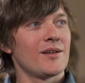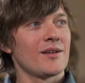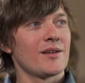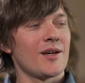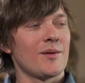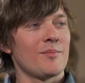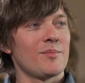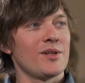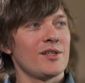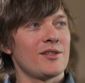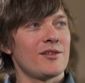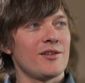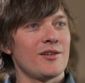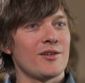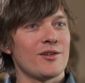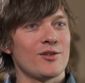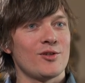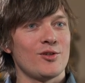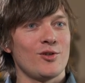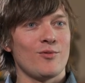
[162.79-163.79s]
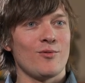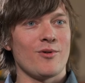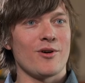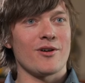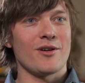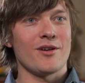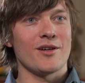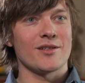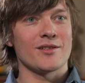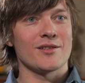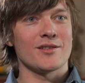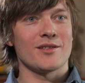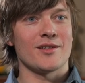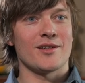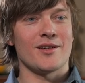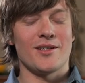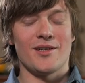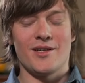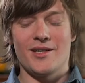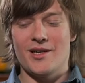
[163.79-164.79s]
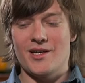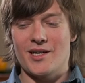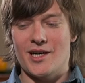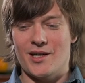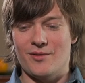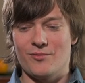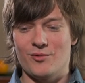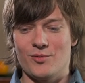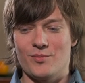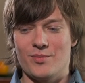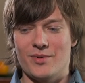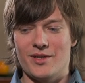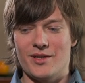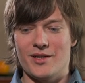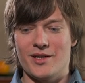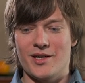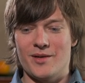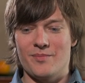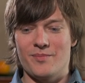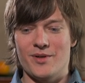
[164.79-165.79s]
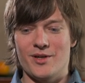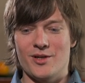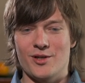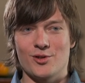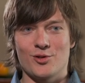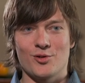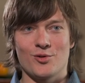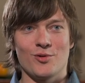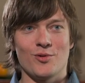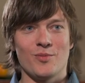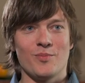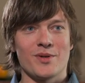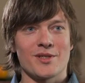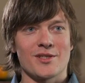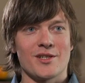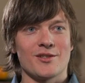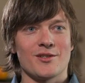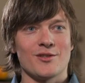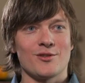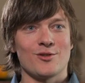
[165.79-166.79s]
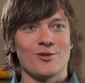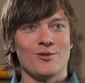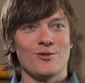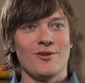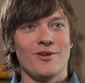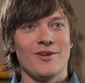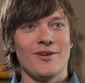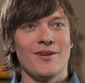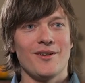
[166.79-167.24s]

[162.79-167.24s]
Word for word: completely new work and I would be happy to present it soon.